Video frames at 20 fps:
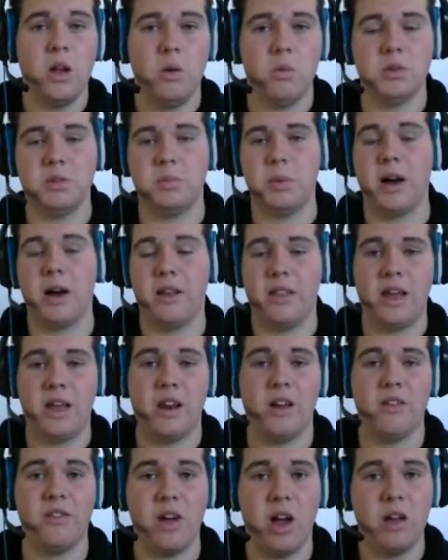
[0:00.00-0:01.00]
Was part of that
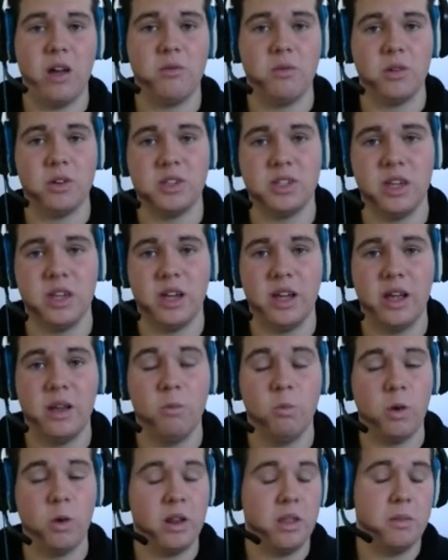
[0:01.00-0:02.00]
Avant roster
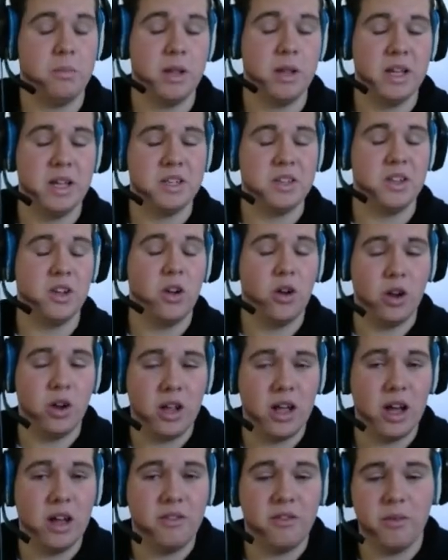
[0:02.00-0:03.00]
and one of the players that got
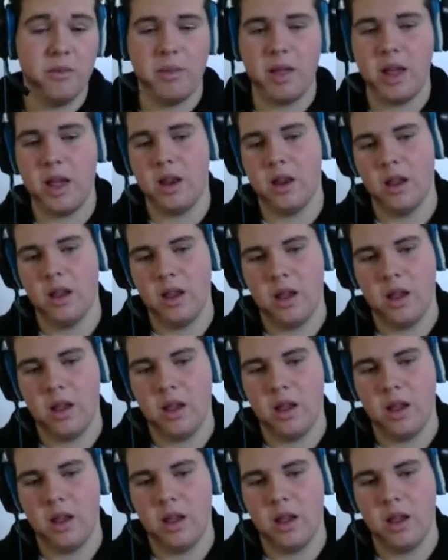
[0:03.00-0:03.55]
cut from that.